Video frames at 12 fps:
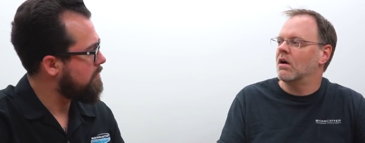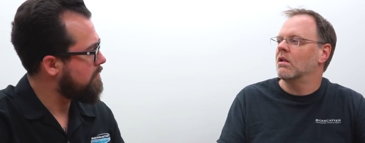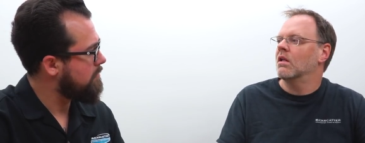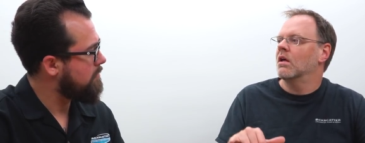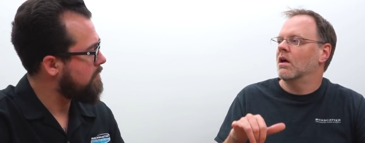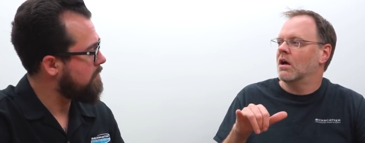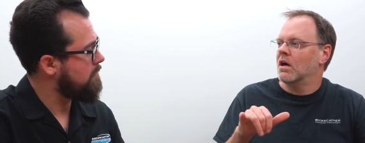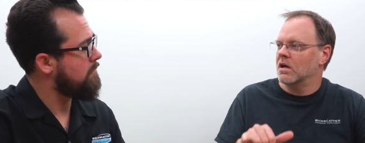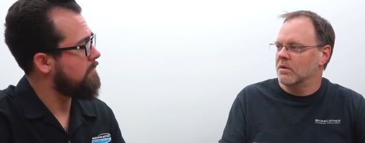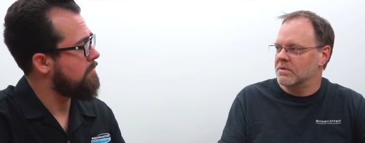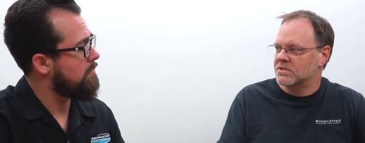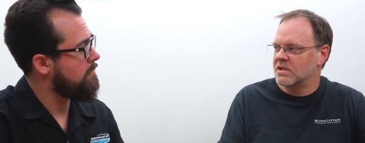Speaker 1: at all
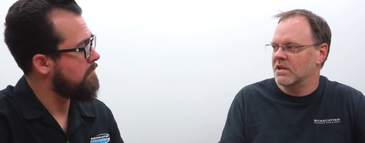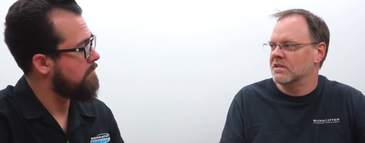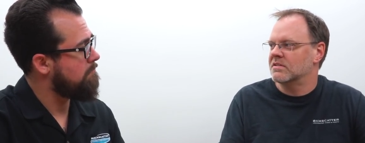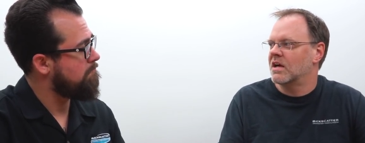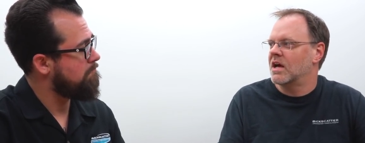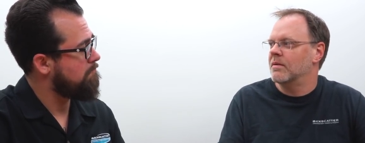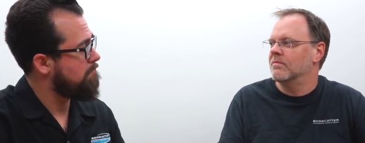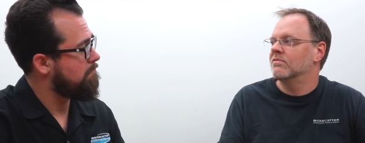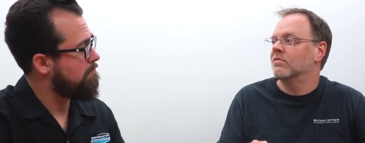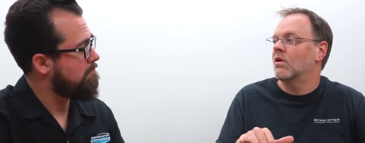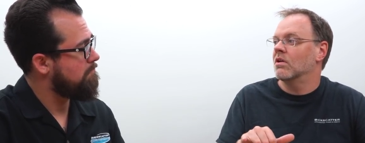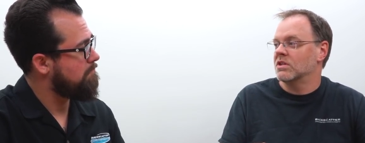100% of the
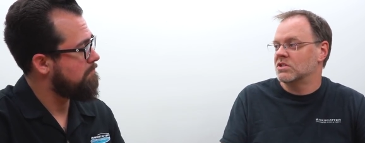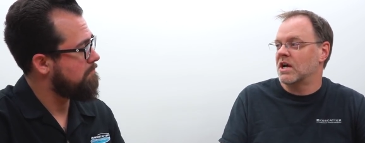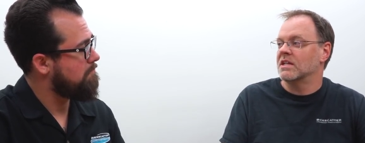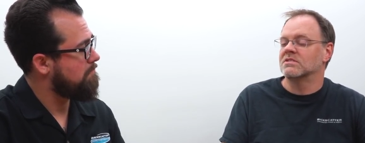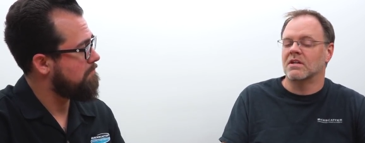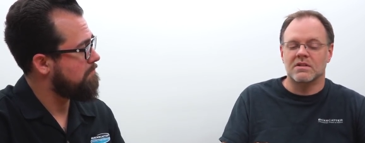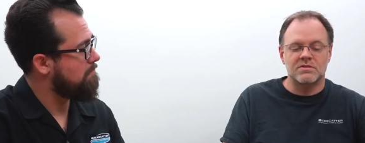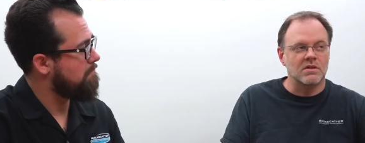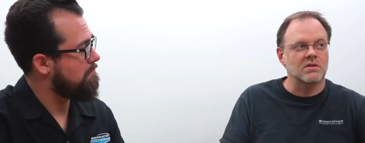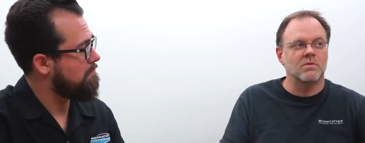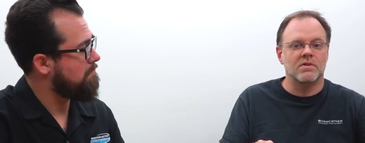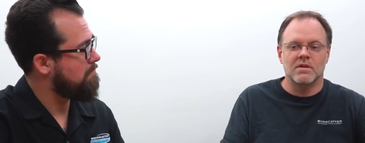time for all the shots that
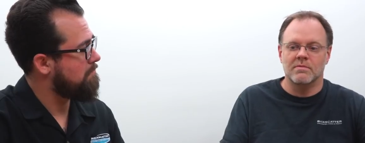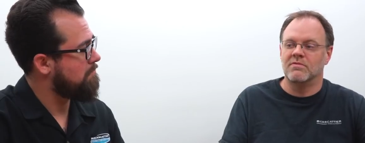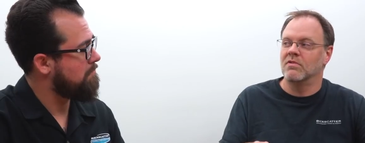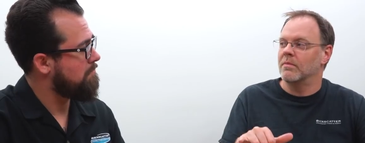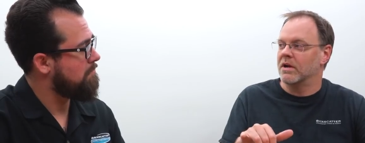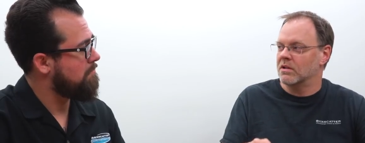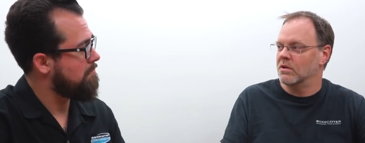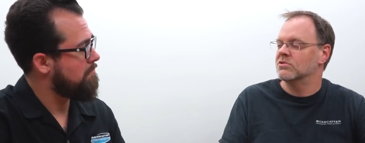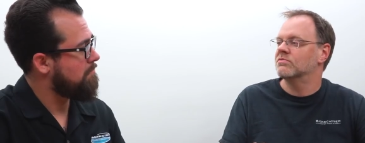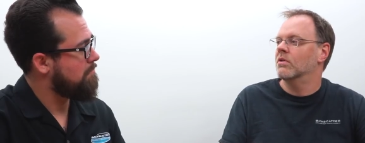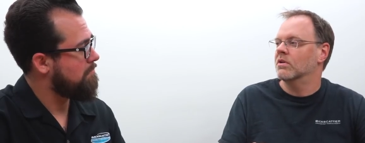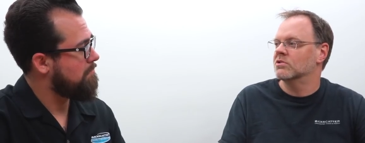I took with them for my
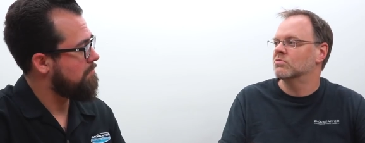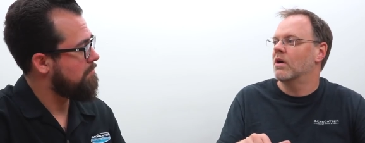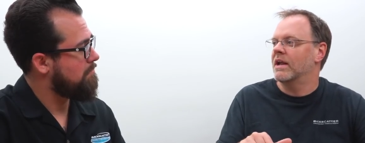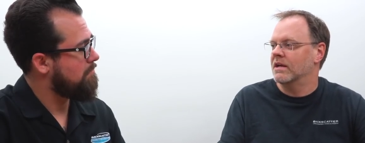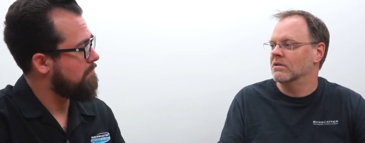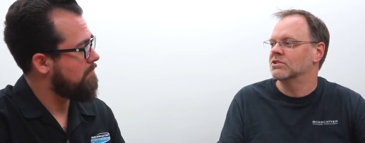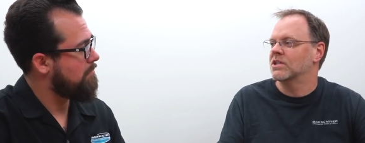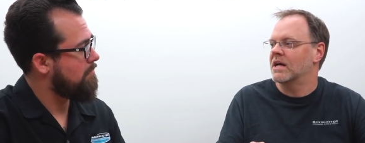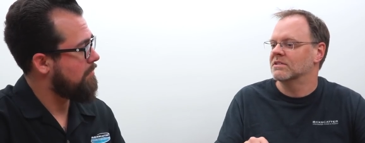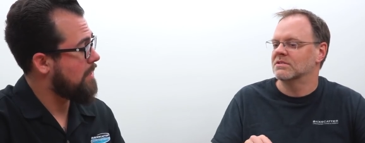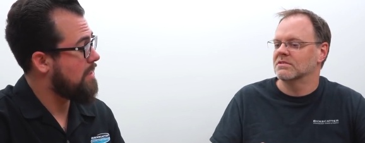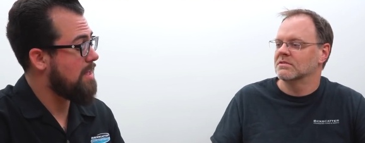close focus wide angle
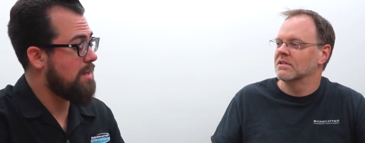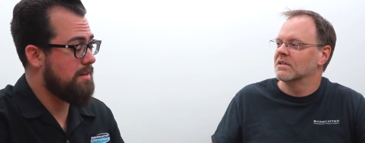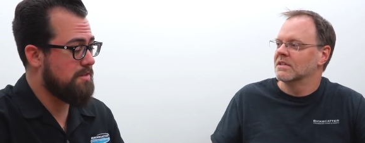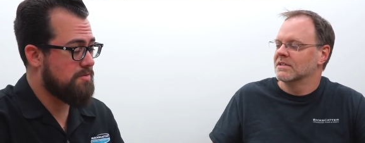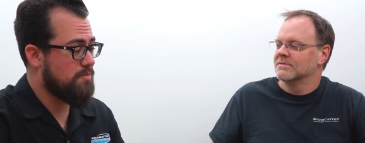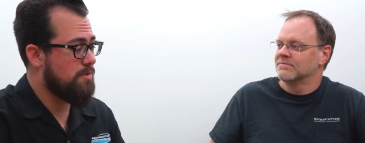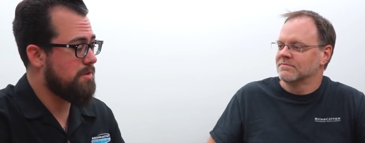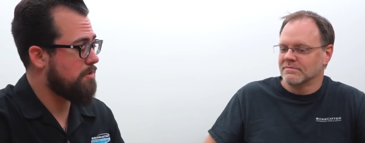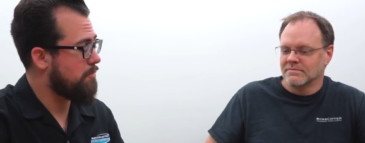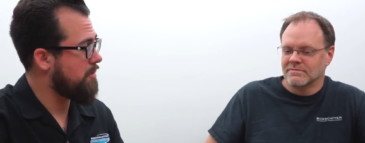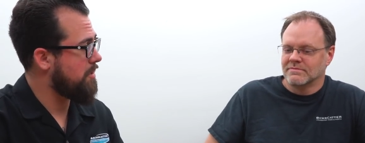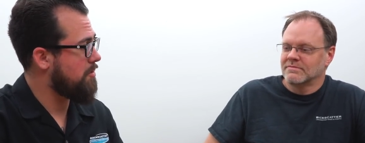shots. That is
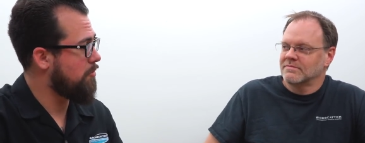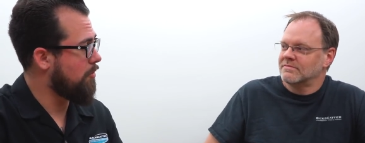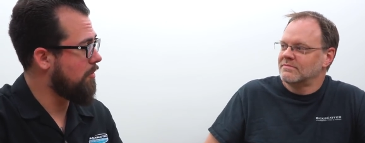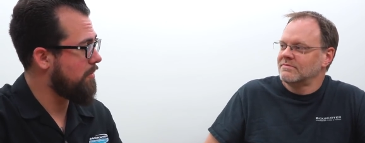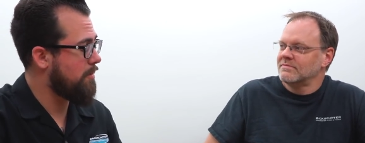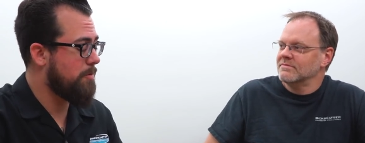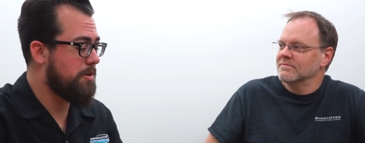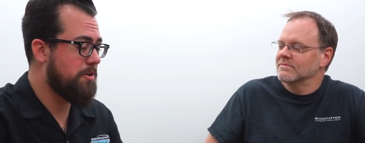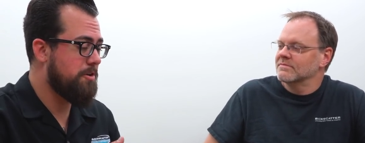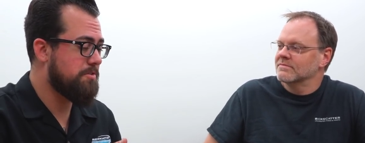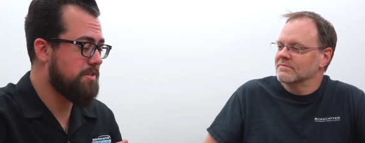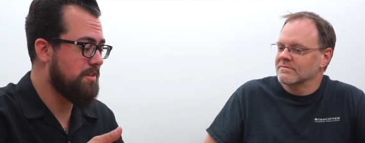
Speaker 2: really, really cool.
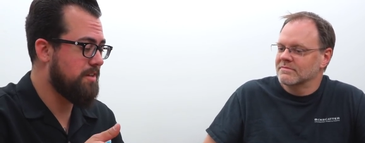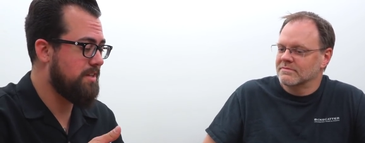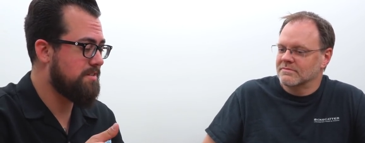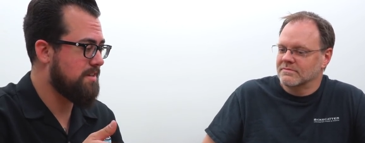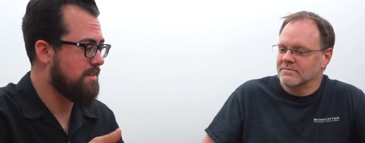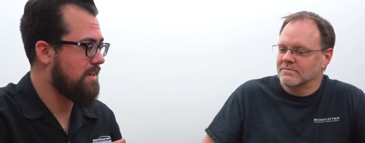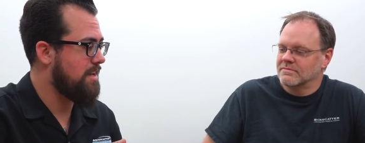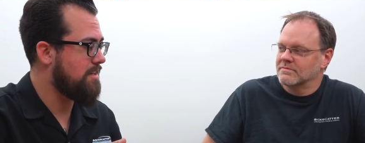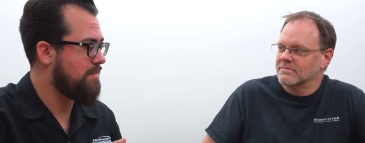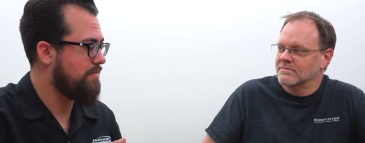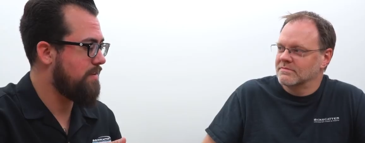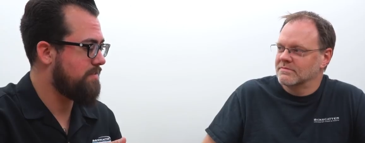And when you're using a lens
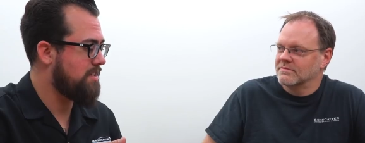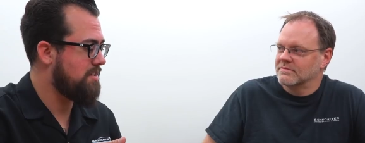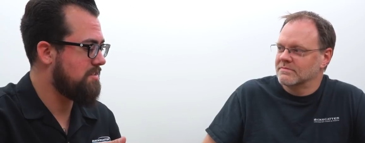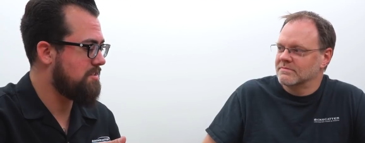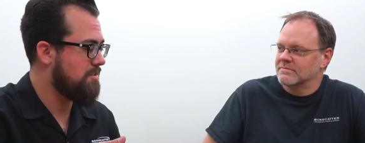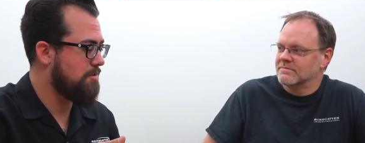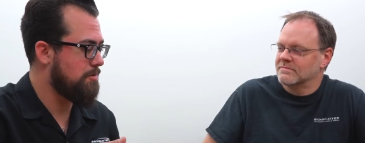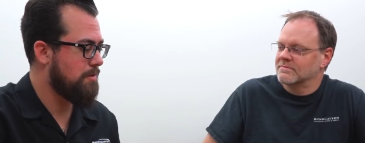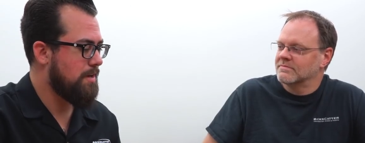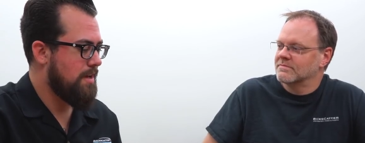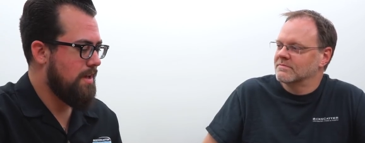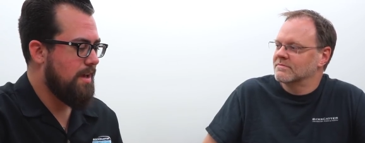like the 8 to 15
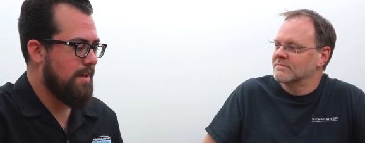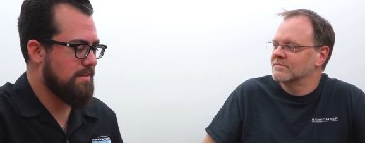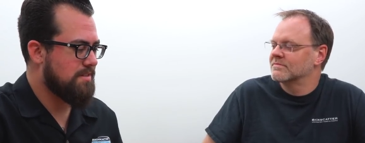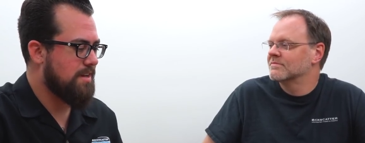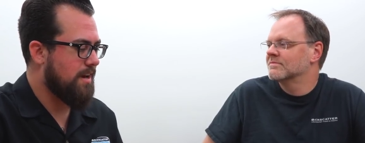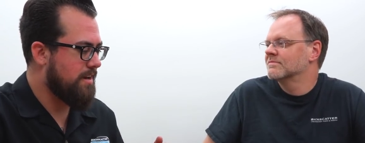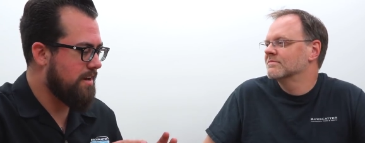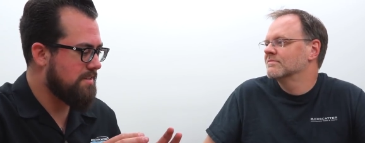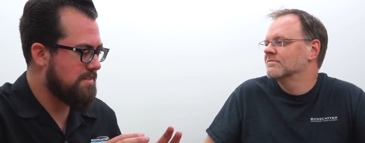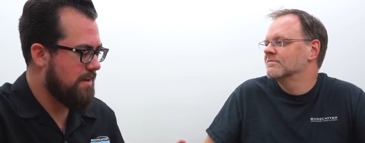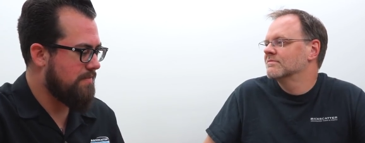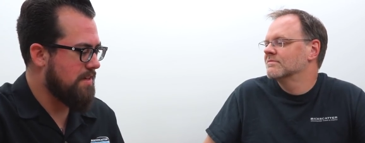too, it's
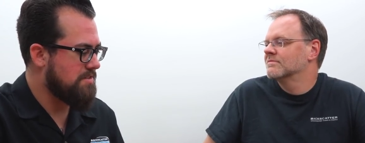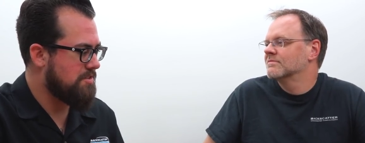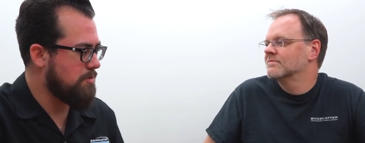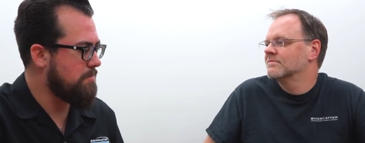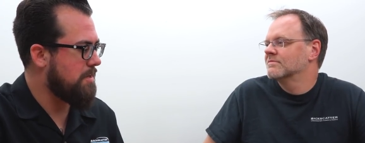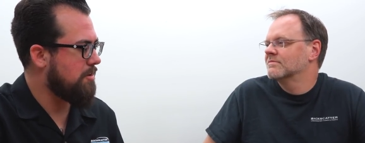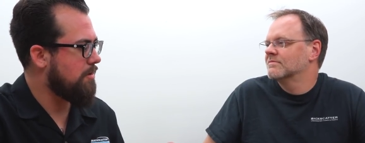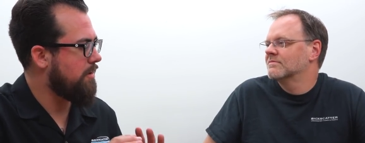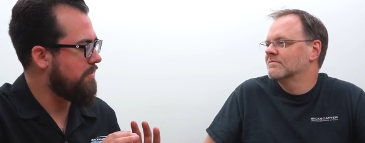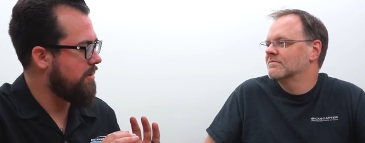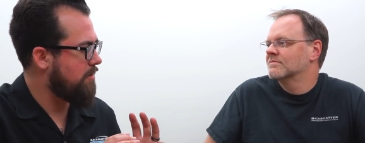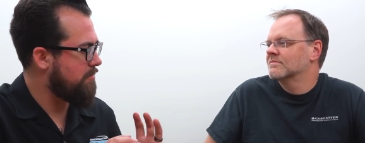kind of nice to have that zoom
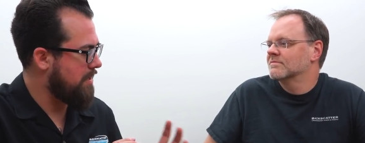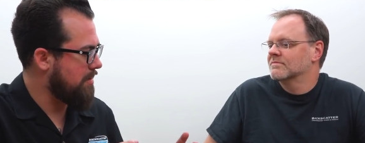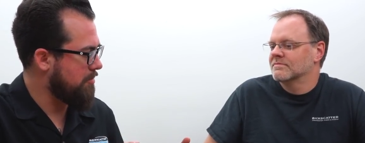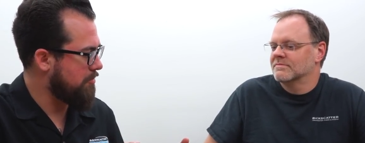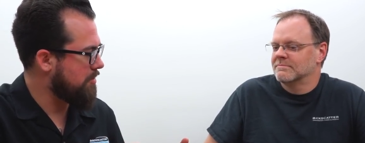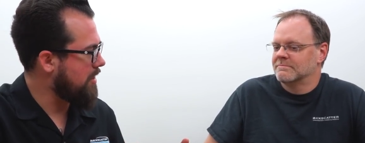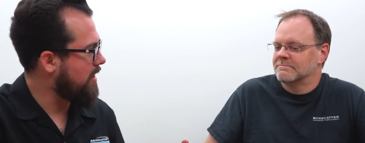gear on there, be able